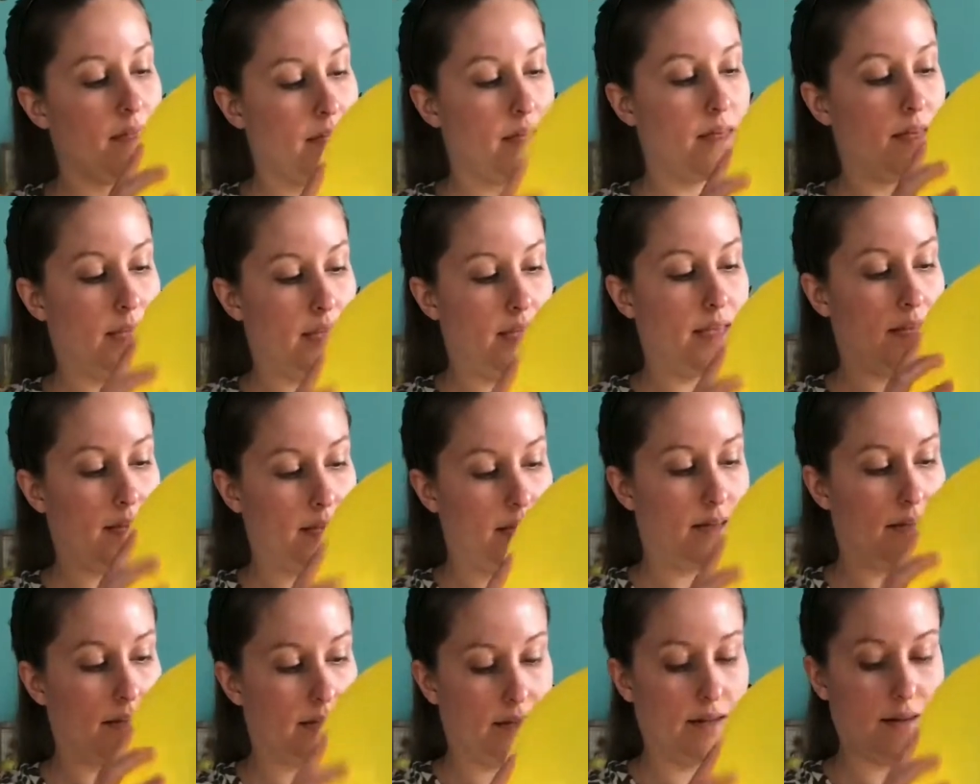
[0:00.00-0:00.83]

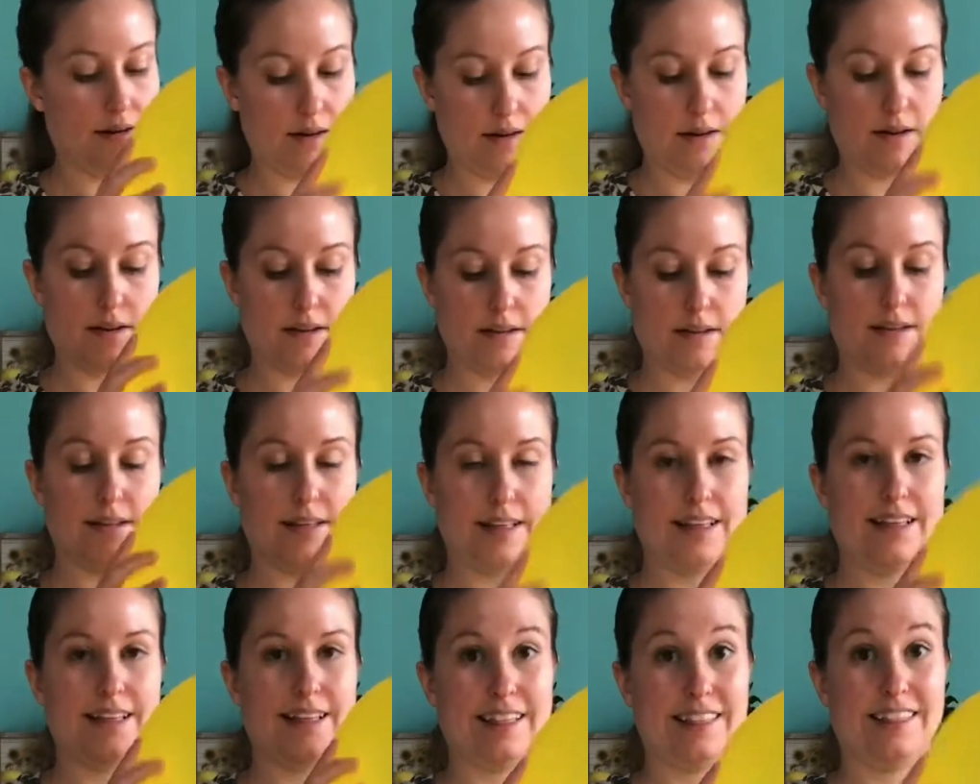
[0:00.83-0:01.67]
And
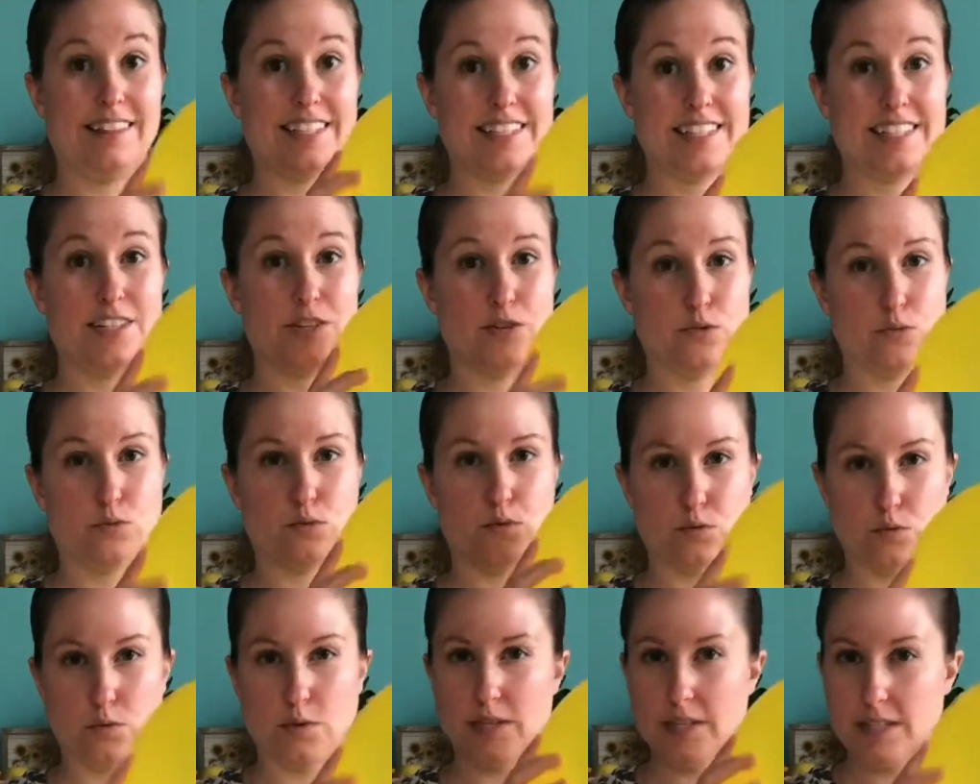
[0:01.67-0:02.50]
listen
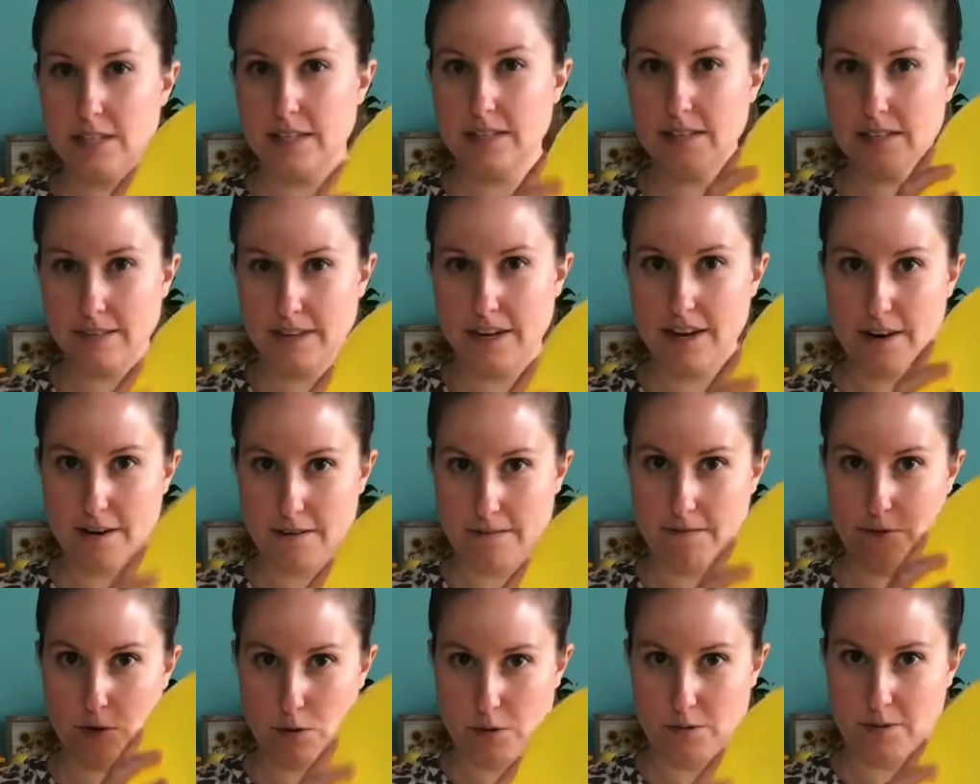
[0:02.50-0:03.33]
real
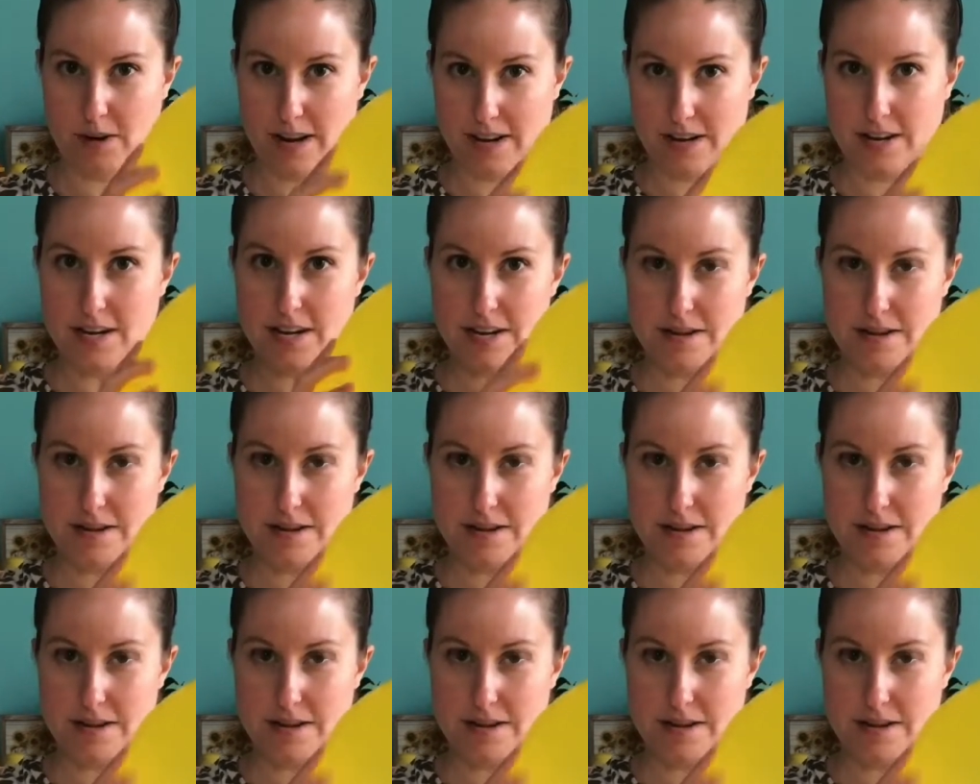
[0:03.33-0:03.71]
careful, ready?